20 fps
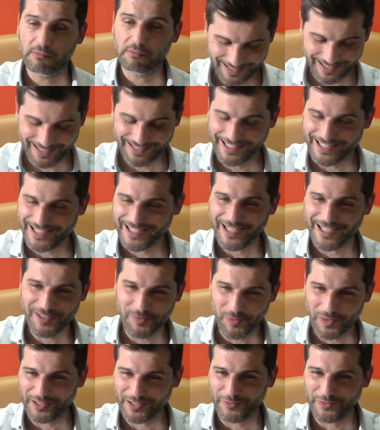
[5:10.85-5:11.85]
and this is
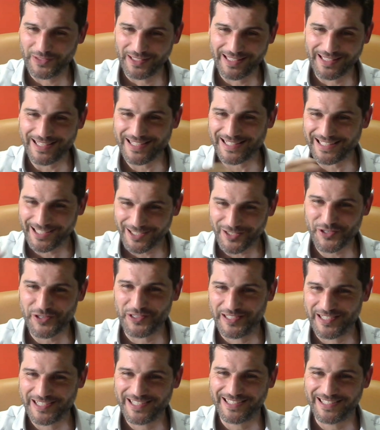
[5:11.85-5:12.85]
one of the
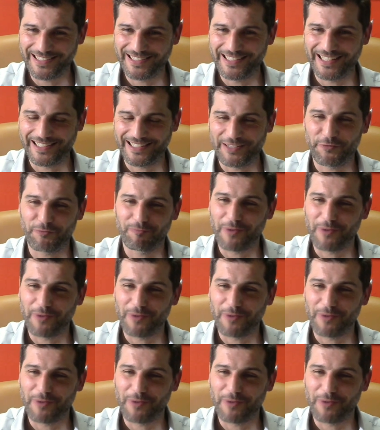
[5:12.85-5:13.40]
discussions that if